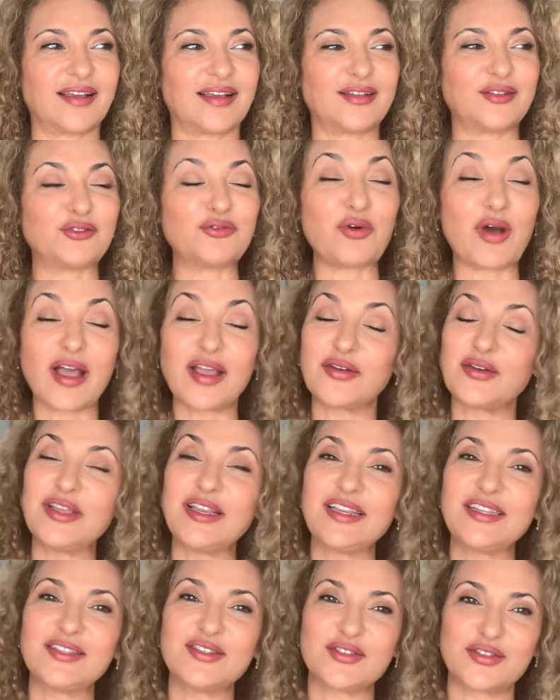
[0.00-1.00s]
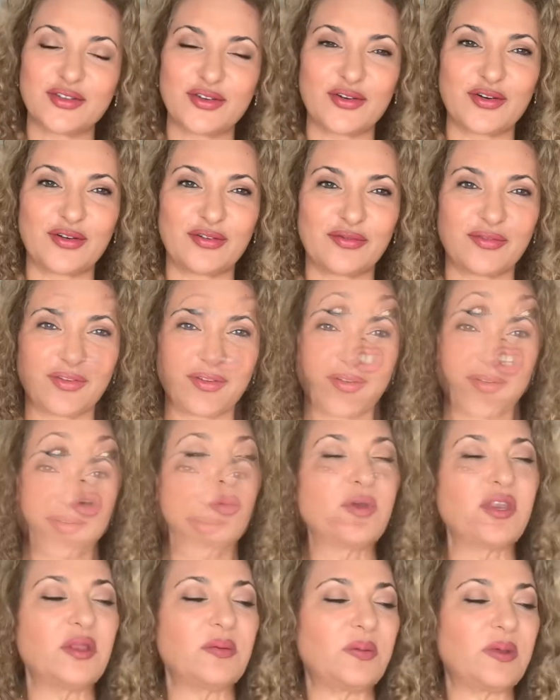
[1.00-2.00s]
do I really deserve? So
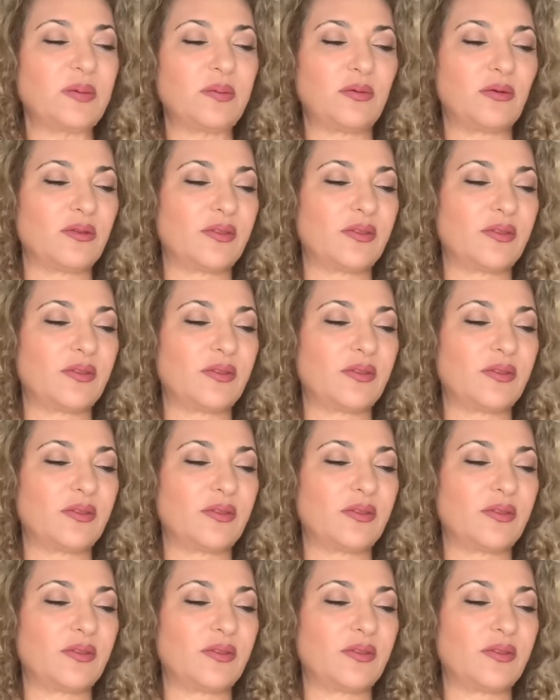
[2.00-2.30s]
many people,